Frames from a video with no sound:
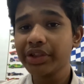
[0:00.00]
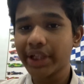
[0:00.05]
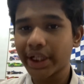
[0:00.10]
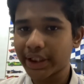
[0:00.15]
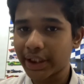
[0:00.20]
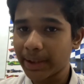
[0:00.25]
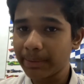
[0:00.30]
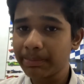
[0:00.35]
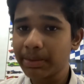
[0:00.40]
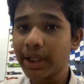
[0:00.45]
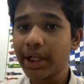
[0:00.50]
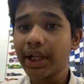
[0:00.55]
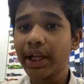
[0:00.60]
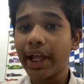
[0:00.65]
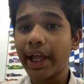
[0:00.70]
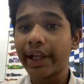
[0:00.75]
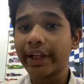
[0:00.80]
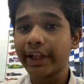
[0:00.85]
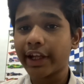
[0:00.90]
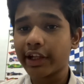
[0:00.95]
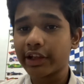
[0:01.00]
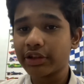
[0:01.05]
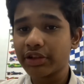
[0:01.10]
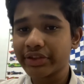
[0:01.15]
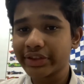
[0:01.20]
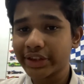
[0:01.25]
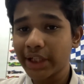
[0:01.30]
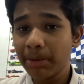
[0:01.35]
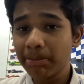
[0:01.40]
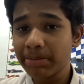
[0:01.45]
up and get those
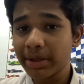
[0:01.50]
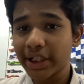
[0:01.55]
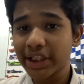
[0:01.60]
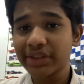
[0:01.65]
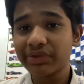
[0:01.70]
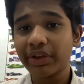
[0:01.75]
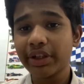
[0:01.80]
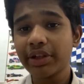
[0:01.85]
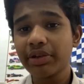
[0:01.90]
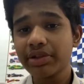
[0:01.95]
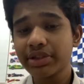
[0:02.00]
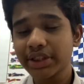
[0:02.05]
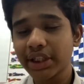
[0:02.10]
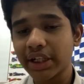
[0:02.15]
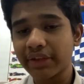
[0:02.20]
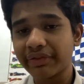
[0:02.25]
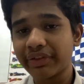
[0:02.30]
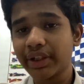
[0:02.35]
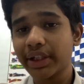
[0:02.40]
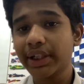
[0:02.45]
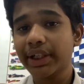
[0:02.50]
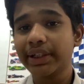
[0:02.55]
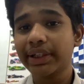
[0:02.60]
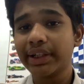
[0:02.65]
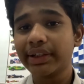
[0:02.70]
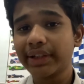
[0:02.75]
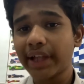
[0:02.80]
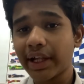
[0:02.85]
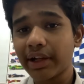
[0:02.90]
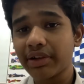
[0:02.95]
dumplings for yourself? Then
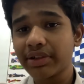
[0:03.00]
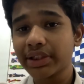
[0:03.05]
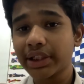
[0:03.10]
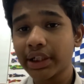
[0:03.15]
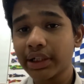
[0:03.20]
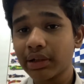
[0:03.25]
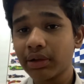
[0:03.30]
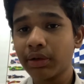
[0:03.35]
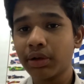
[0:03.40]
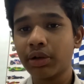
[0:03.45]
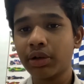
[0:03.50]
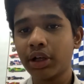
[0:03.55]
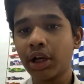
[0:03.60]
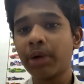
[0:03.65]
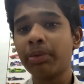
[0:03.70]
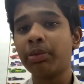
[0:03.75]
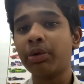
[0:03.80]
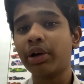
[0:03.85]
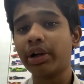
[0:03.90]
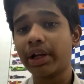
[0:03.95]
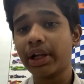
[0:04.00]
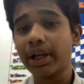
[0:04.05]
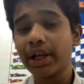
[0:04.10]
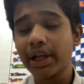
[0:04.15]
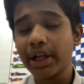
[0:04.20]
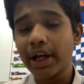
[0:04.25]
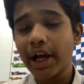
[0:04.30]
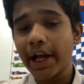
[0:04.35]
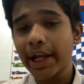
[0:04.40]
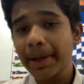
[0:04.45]
Taro said, oh, come on.
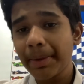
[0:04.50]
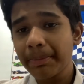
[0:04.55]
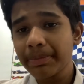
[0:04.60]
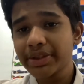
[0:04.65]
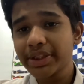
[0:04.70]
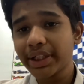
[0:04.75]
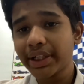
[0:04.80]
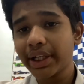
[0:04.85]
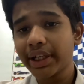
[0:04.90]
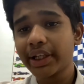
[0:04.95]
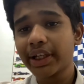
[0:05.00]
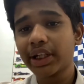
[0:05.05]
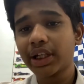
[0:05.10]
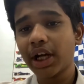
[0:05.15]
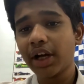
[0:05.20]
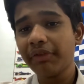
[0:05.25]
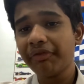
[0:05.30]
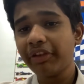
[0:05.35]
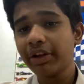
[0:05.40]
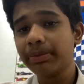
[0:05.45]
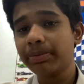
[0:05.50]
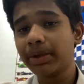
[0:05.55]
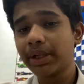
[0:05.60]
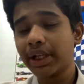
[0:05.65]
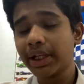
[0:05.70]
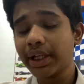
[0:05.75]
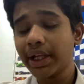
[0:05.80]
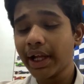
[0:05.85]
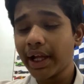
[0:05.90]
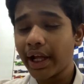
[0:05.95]
I am sitting here
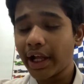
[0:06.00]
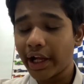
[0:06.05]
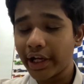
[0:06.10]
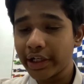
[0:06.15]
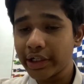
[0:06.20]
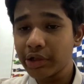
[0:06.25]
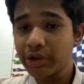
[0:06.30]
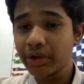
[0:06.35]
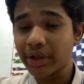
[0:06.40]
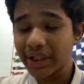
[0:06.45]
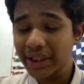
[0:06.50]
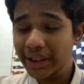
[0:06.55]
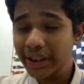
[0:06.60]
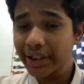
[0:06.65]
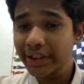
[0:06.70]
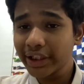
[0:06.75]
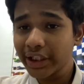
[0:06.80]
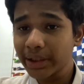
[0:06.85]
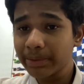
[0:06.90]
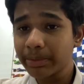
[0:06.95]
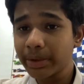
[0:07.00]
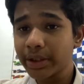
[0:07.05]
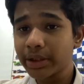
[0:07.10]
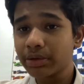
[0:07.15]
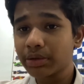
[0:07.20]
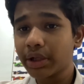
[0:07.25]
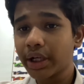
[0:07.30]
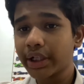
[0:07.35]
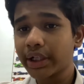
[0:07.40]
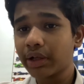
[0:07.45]
comfortably, and you really need me to
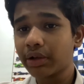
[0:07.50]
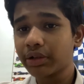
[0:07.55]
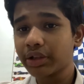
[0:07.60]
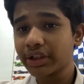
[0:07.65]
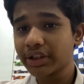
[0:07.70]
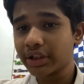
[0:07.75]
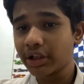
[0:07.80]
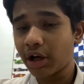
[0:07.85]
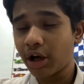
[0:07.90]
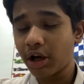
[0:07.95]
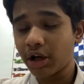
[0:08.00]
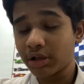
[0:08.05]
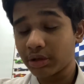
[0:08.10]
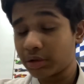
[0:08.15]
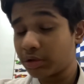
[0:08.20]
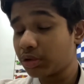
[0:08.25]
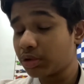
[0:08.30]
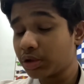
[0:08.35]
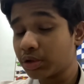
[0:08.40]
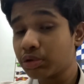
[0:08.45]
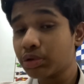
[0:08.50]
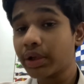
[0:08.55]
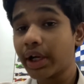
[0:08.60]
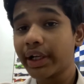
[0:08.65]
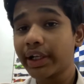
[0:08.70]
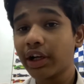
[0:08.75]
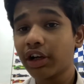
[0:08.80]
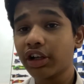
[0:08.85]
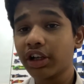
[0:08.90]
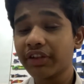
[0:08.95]
get out
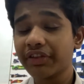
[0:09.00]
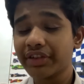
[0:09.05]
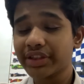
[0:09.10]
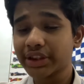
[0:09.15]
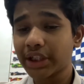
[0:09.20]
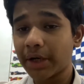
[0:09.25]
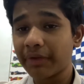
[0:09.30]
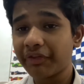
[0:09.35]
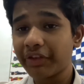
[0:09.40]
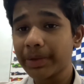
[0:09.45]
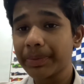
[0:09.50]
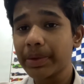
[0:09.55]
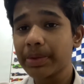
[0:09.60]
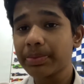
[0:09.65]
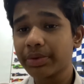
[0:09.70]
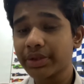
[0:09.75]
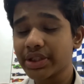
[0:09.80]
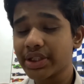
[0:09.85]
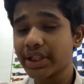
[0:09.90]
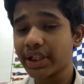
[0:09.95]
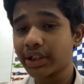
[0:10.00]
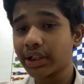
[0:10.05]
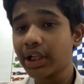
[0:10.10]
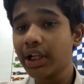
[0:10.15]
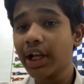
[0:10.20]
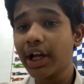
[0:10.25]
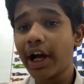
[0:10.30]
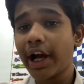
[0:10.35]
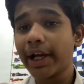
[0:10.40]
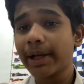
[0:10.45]
of this comfortable position.
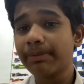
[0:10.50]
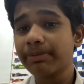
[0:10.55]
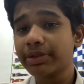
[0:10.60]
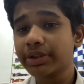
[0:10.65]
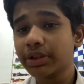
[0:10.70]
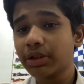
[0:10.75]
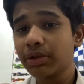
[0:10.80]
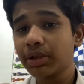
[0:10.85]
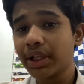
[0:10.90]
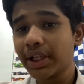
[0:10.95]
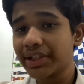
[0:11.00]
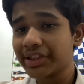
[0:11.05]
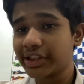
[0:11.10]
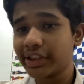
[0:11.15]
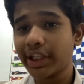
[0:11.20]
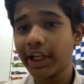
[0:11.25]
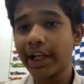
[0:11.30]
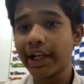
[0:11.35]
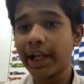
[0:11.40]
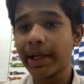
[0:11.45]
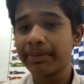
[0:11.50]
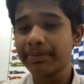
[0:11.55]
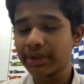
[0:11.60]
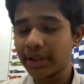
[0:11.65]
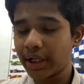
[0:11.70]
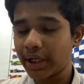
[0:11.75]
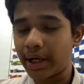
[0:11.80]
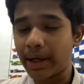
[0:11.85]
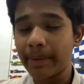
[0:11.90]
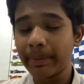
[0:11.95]
I am so lazy, and I
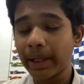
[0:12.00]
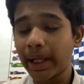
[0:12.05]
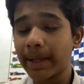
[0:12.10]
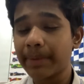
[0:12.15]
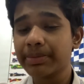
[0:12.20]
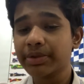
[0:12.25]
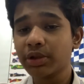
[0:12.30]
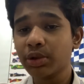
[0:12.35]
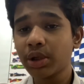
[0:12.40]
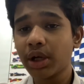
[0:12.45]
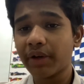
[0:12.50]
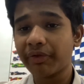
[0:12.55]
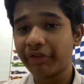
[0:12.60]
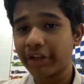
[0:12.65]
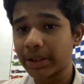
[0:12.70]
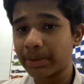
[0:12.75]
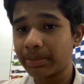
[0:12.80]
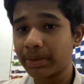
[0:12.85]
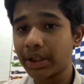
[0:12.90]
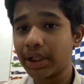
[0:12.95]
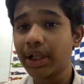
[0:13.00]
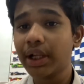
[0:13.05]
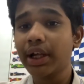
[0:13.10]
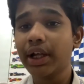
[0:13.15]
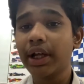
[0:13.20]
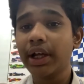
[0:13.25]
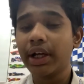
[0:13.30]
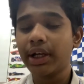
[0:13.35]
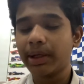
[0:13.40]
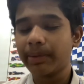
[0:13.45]
am so comfortable,
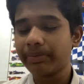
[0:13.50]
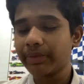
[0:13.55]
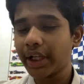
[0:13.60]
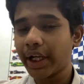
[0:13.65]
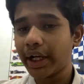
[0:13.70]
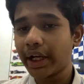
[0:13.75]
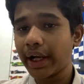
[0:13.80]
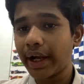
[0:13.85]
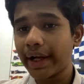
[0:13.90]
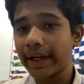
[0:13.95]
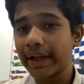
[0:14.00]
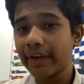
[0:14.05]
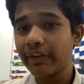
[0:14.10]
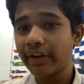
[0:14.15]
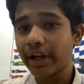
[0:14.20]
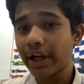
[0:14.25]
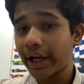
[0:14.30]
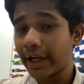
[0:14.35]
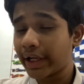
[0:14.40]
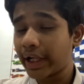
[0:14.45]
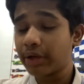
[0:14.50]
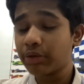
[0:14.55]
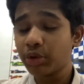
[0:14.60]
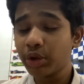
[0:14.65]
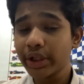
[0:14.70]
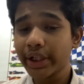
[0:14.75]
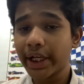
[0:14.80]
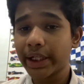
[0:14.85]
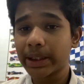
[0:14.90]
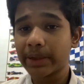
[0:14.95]
and I
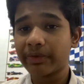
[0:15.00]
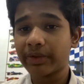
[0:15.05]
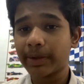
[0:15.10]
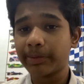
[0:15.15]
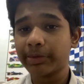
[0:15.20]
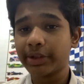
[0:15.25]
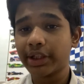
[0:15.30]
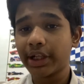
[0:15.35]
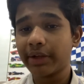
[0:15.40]
won't get up from